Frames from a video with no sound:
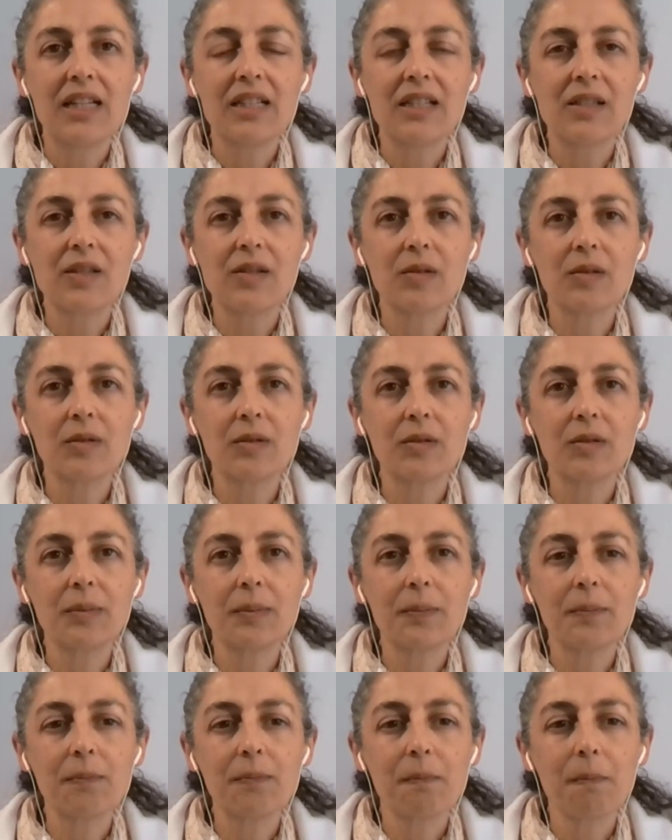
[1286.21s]

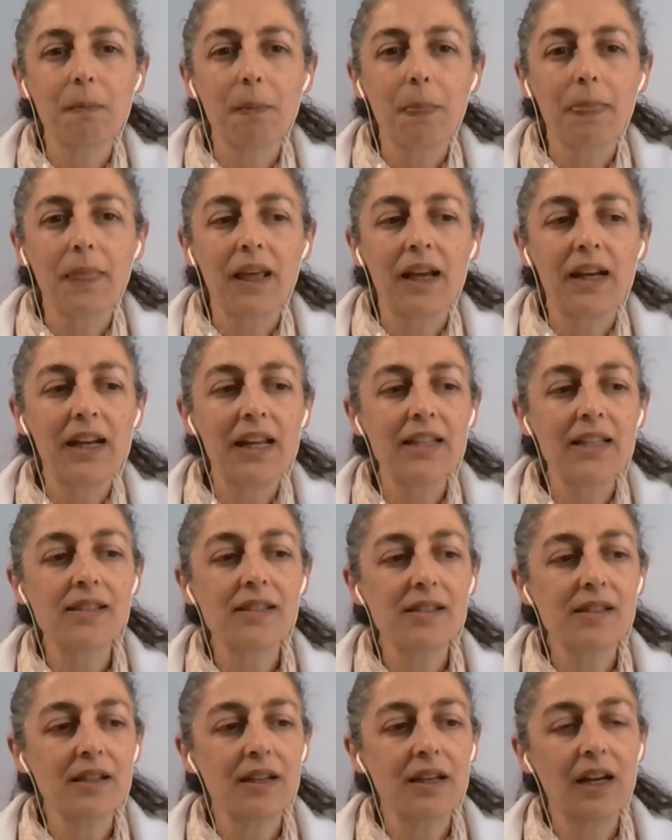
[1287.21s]
So
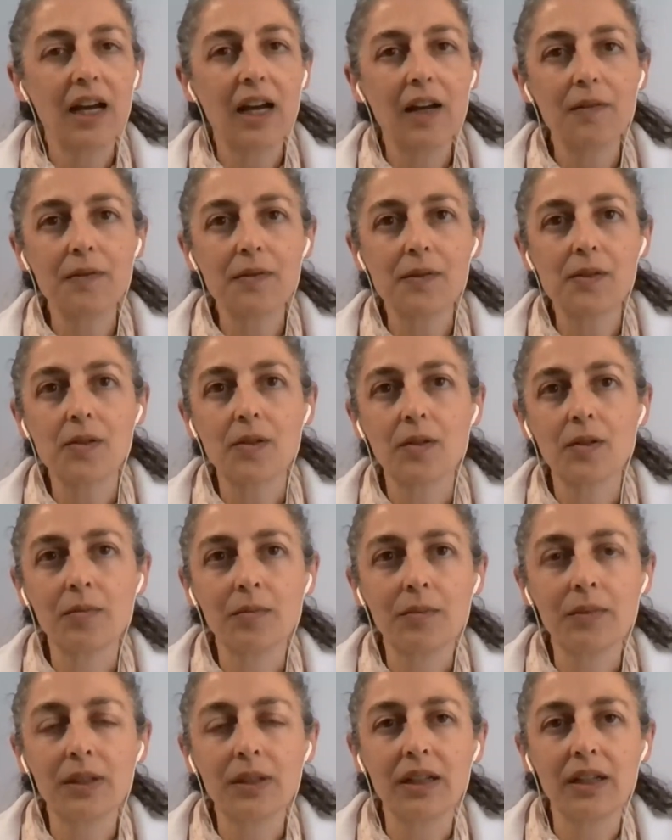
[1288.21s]
let's have
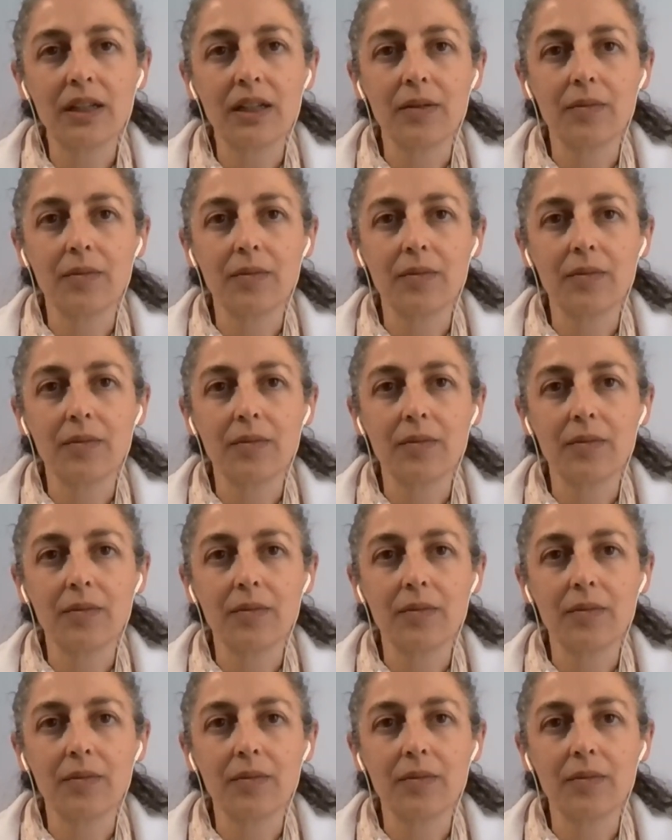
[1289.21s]
some